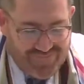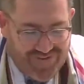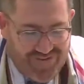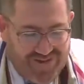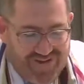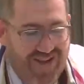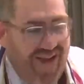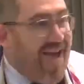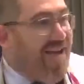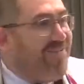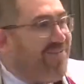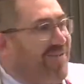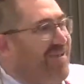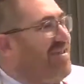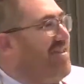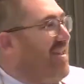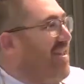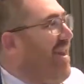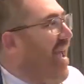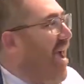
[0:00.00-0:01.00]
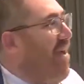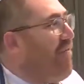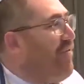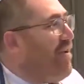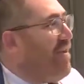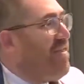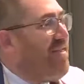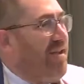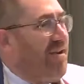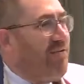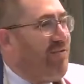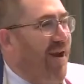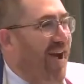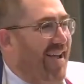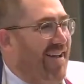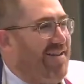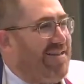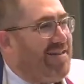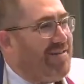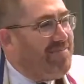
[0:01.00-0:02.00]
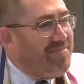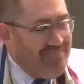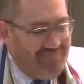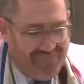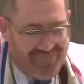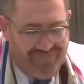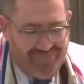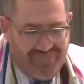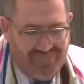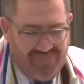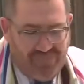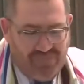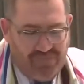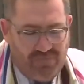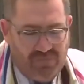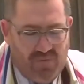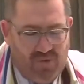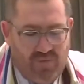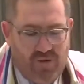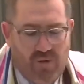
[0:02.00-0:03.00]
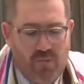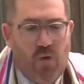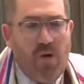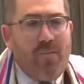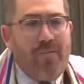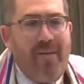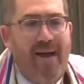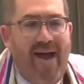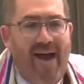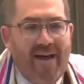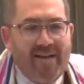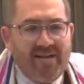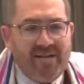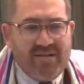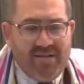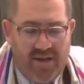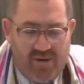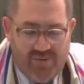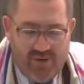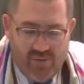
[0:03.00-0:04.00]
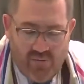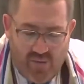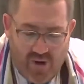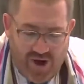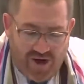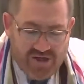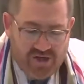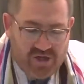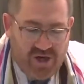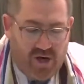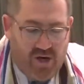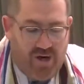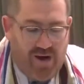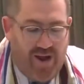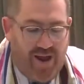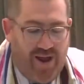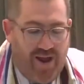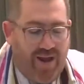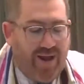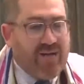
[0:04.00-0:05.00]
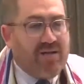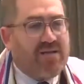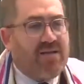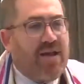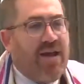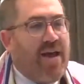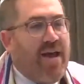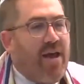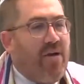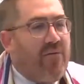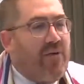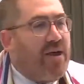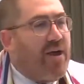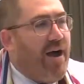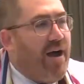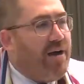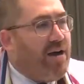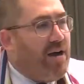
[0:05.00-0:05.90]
And we did everything right. We wore masks and we washed our hands and we got our